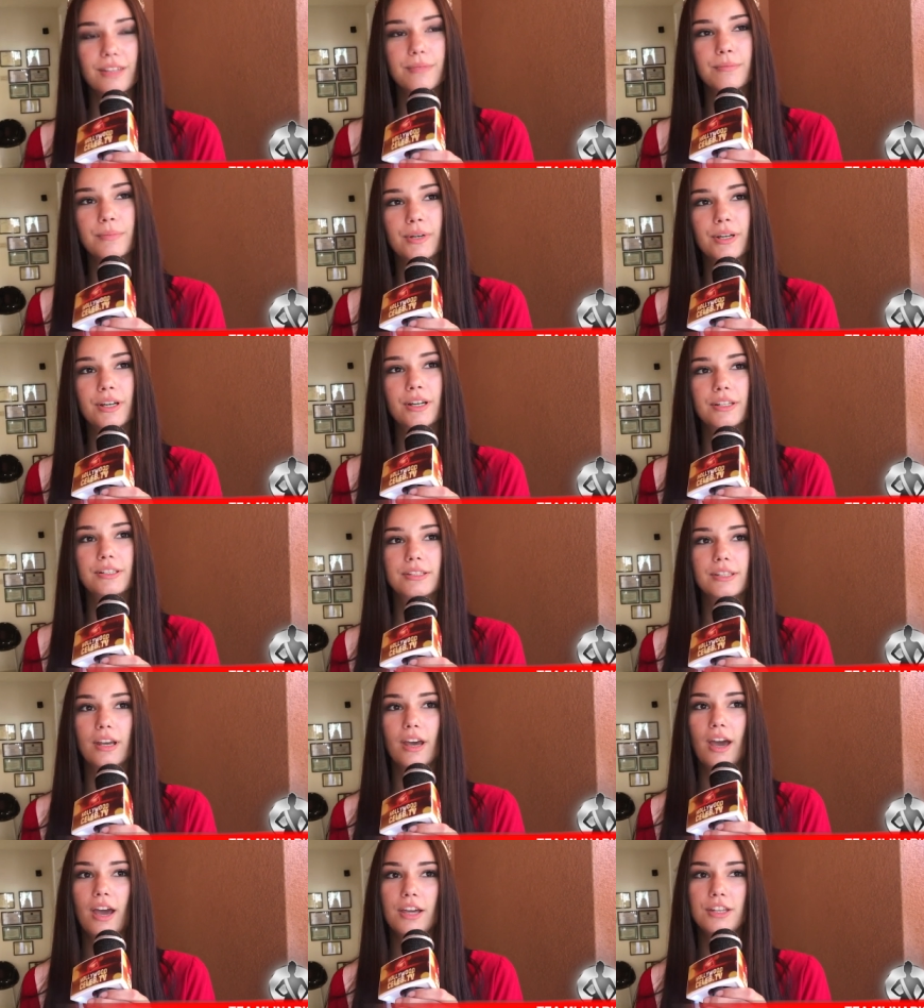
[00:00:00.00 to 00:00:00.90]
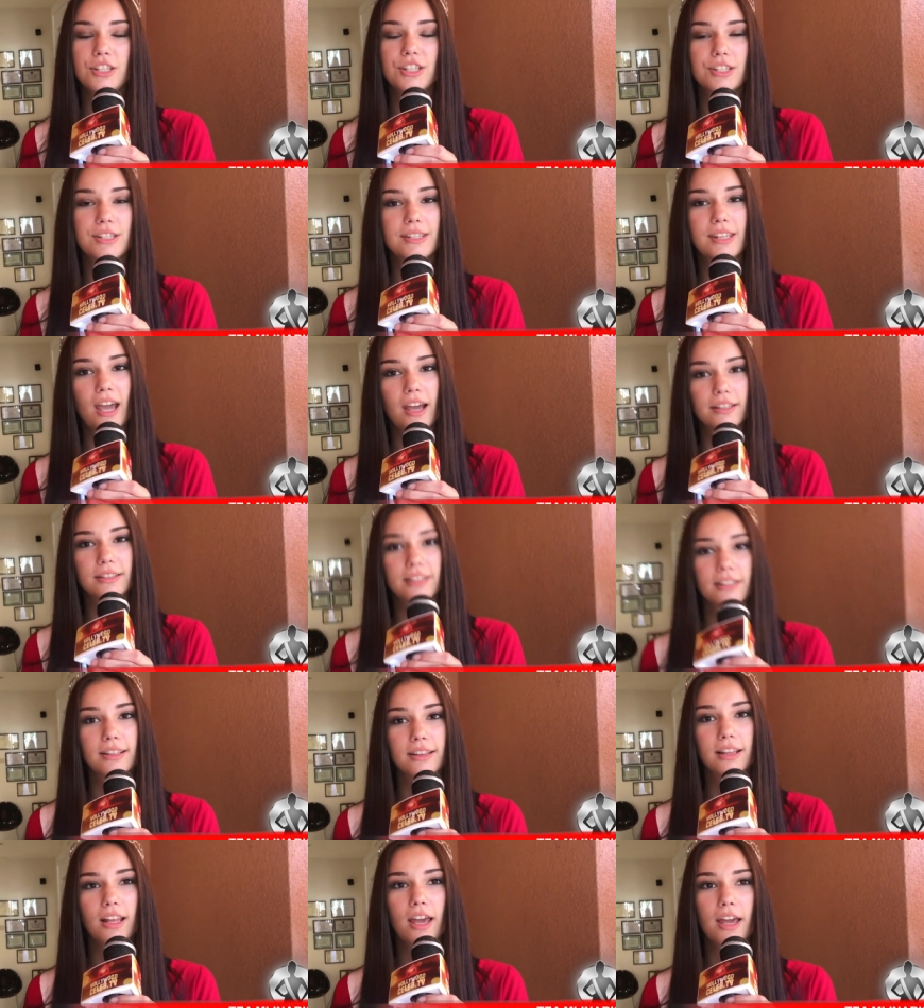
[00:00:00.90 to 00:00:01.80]
But I just
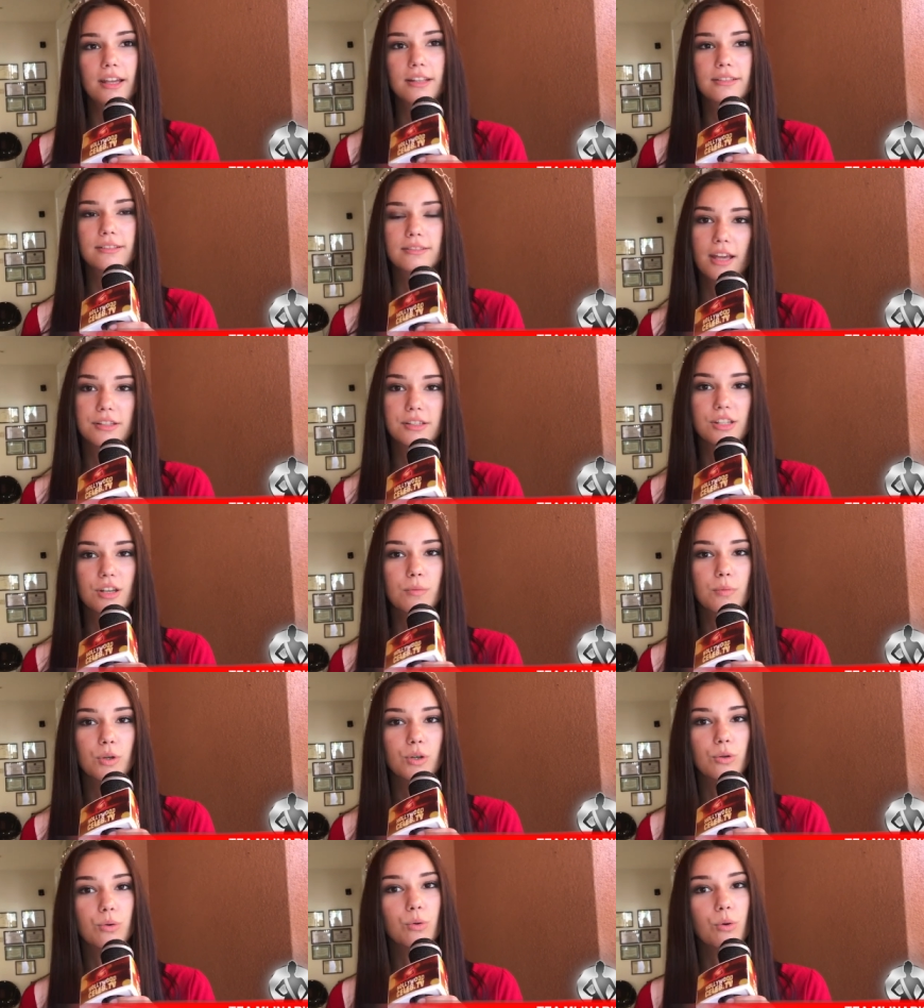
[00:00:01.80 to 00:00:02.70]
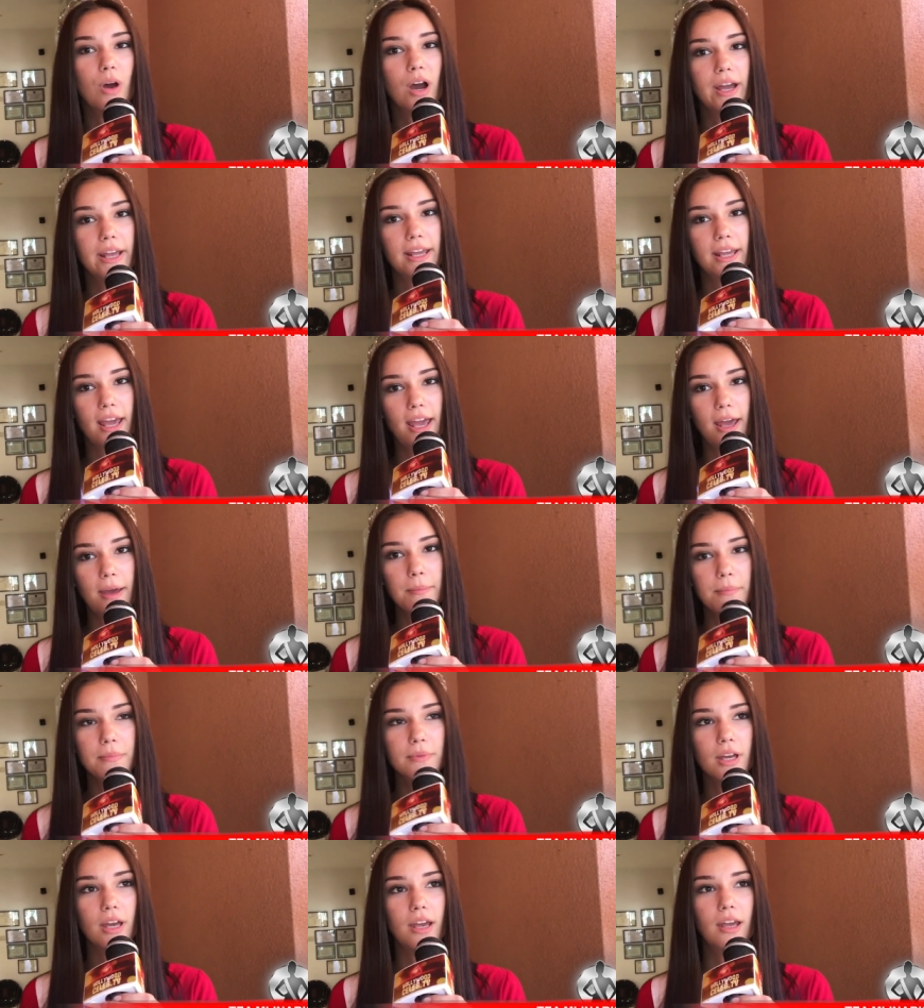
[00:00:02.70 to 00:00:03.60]
acted like someone who I
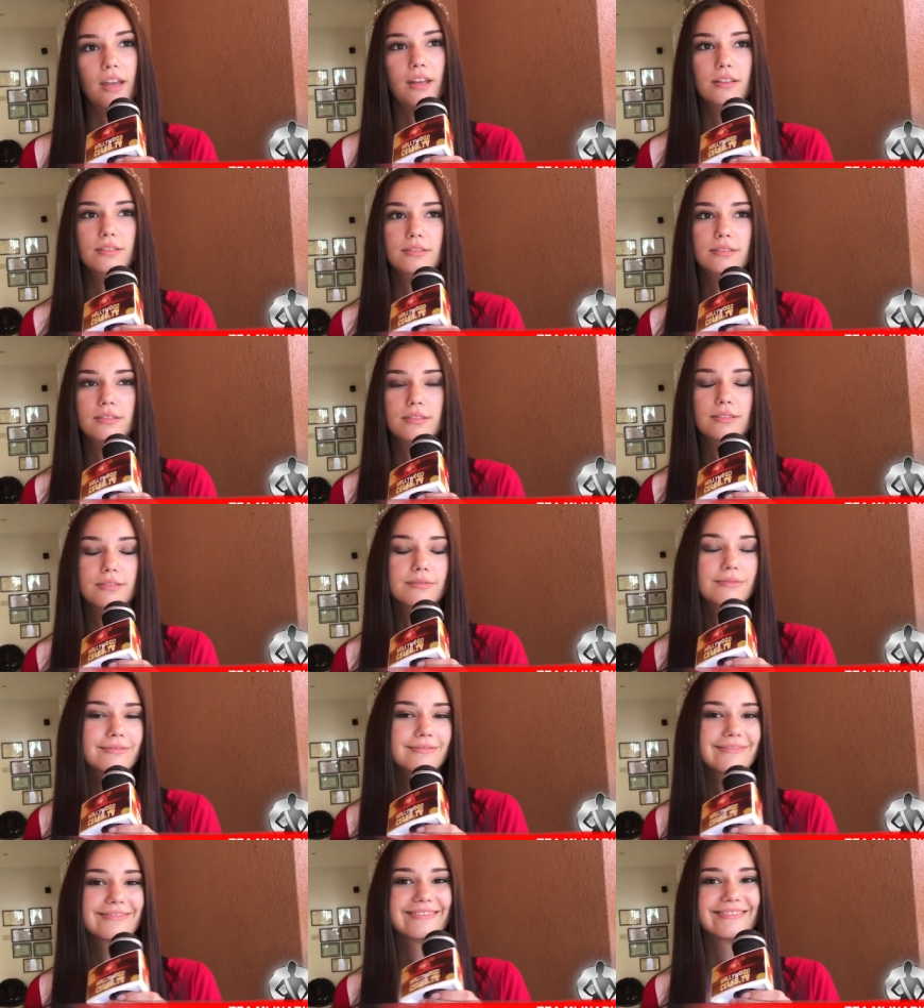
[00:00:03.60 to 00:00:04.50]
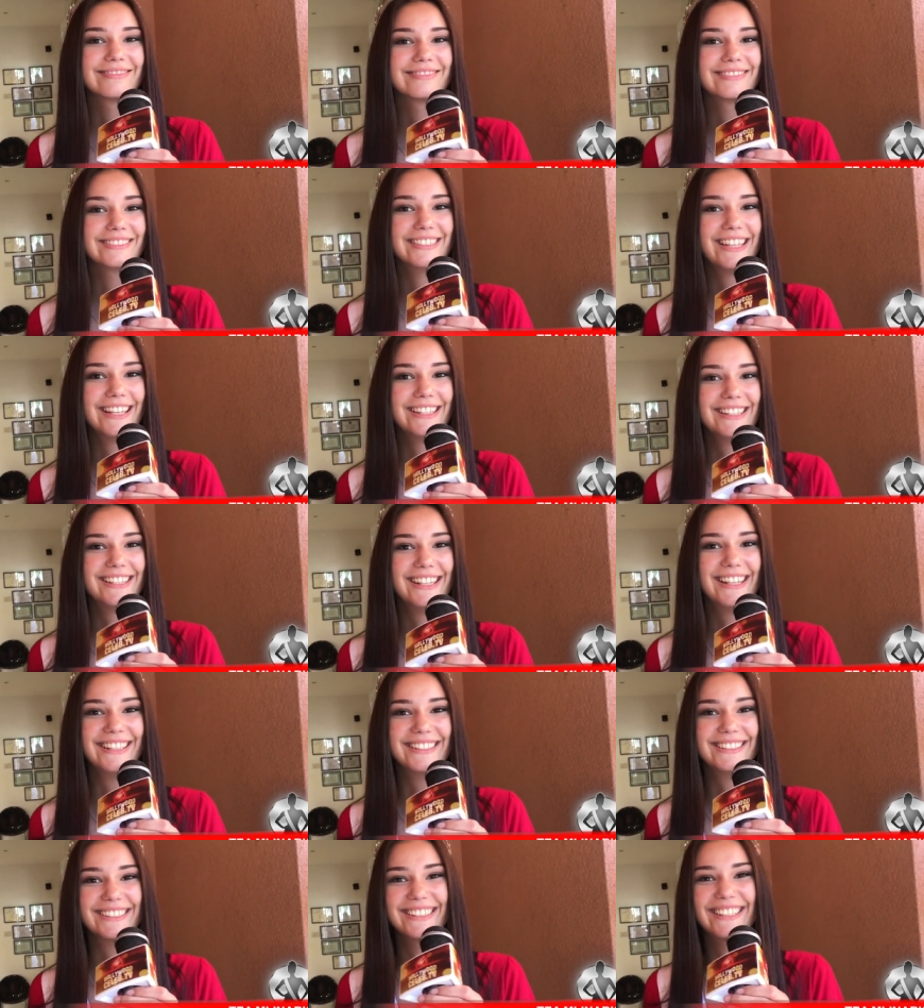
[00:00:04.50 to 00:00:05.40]
am, and that's it.